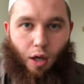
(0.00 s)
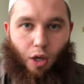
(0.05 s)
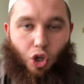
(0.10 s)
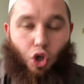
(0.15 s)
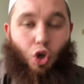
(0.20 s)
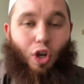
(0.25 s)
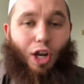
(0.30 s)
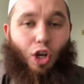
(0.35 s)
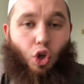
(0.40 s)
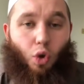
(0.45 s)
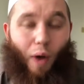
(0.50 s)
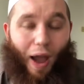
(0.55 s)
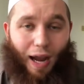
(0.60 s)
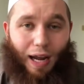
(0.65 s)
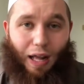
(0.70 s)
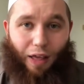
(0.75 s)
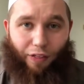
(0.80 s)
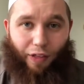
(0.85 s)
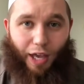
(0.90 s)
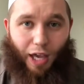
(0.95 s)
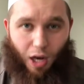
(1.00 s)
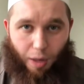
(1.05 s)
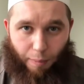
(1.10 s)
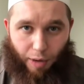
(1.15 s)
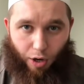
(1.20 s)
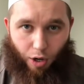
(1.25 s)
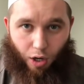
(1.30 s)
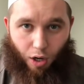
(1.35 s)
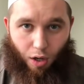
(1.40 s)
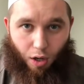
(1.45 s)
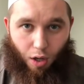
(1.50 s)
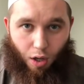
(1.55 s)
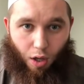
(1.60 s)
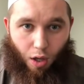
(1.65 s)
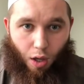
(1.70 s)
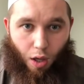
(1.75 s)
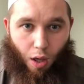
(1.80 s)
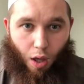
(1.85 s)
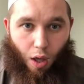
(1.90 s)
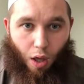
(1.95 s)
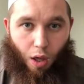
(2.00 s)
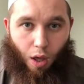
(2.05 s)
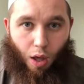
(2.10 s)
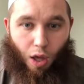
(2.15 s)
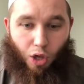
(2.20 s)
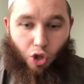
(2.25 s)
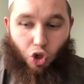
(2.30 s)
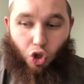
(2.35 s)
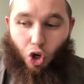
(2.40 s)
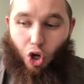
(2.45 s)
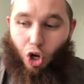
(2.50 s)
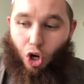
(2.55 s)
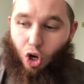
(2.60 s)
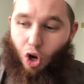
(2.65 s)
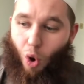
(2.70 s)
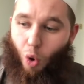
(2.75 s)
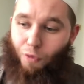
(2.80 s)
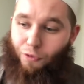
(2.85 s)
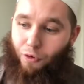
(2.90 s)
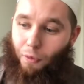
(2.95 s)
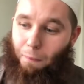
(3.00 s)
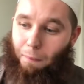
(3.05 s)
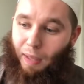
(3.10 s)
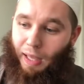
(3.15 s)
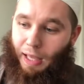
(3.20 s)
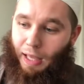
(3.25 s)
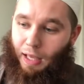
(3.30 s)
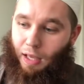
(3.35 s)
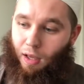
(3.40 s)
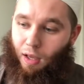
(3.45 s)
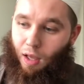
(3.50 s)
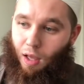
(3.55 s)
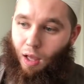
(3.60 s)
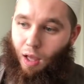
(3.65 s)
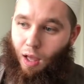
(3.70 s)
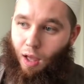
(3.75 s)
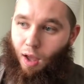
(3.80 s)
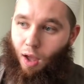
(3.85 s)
You didn't do anything in America. You're going to go from being,